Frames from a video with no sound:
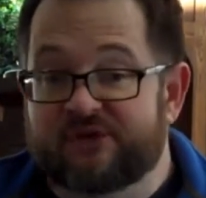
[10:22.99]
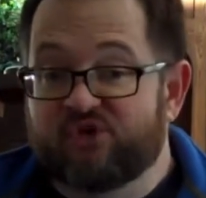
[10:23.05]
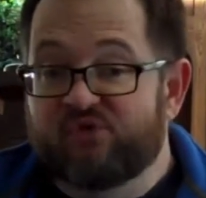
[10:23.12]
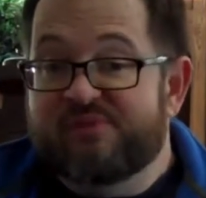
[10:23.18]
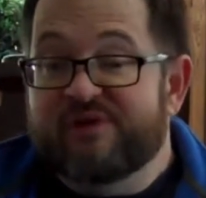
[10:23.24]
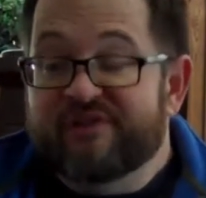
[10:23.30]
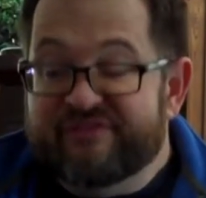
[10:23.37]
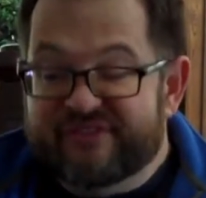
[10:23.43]

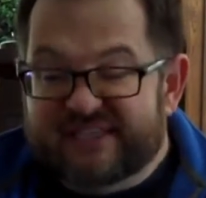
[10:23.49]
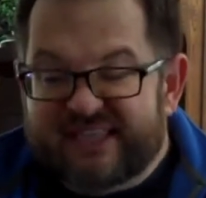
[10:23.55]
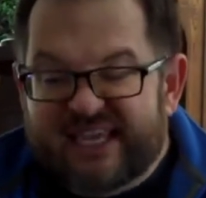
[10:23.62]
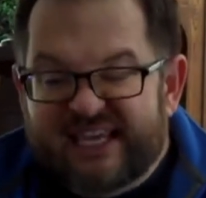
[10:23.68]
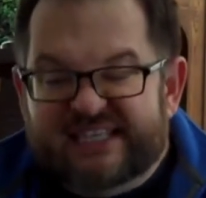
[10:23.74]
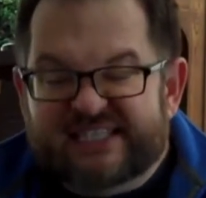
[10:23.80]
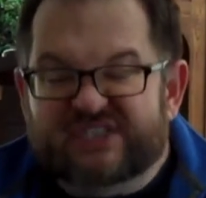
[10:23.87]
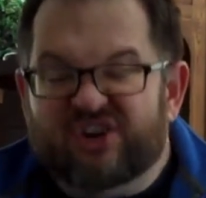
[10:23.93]
little bit of a
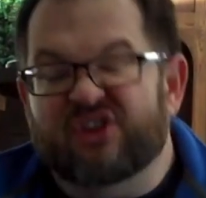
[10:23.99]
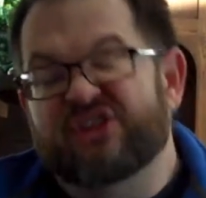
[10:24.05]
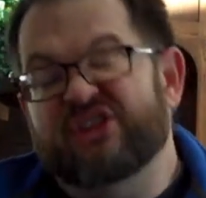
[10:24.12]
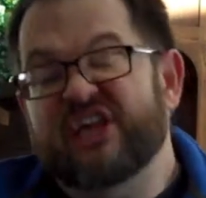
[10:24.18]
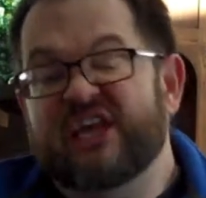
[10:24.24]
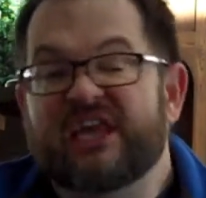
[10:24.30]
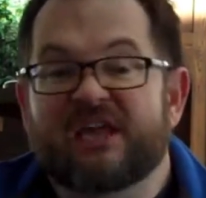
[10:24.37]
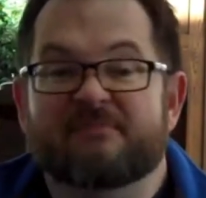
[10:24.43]
thing to start
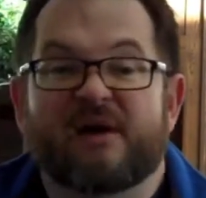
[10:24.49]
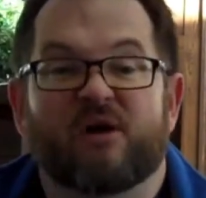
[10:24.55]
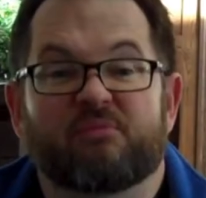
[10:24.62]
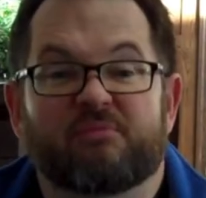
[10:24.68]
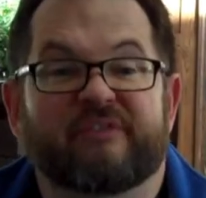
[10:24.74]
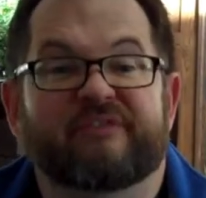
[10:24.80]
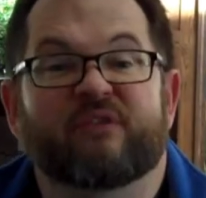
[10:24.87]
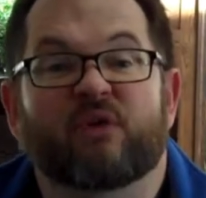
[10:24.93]
thinking
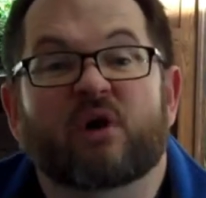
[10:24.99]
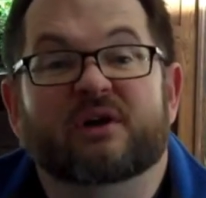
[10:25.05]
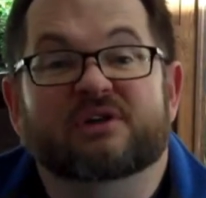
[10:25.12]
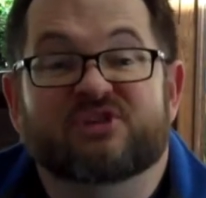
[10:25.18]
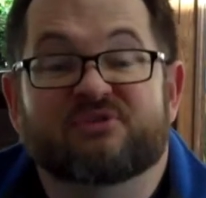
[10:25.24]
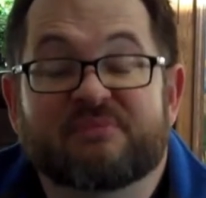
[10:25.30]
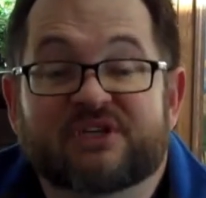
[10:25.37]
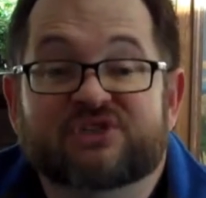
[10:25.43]
about before our
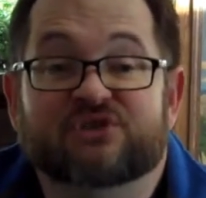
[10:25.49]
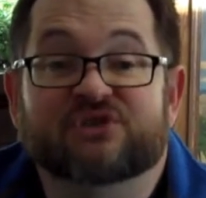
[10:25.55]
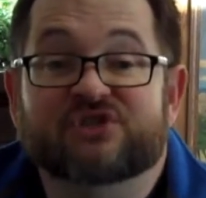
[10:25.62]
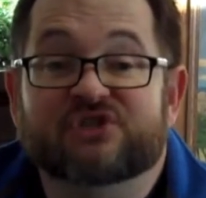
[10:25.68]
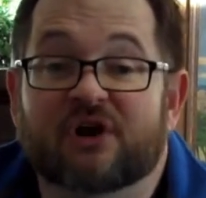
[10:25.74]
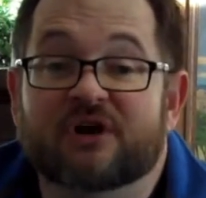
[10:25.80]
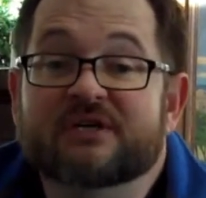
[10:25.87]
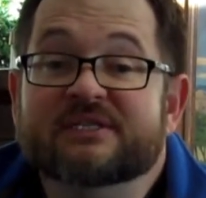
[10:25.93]
semester
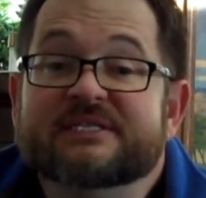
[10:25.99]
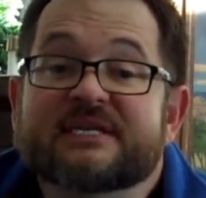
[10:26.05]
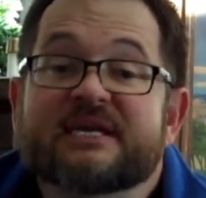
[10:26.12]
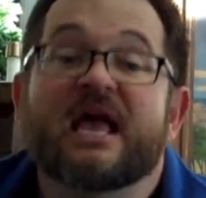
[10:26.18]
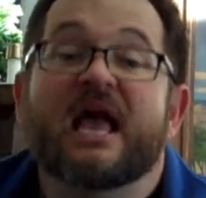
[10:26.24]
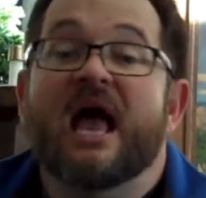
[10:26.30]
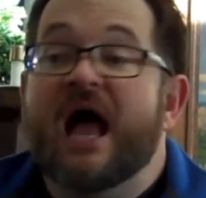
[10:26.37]
starts.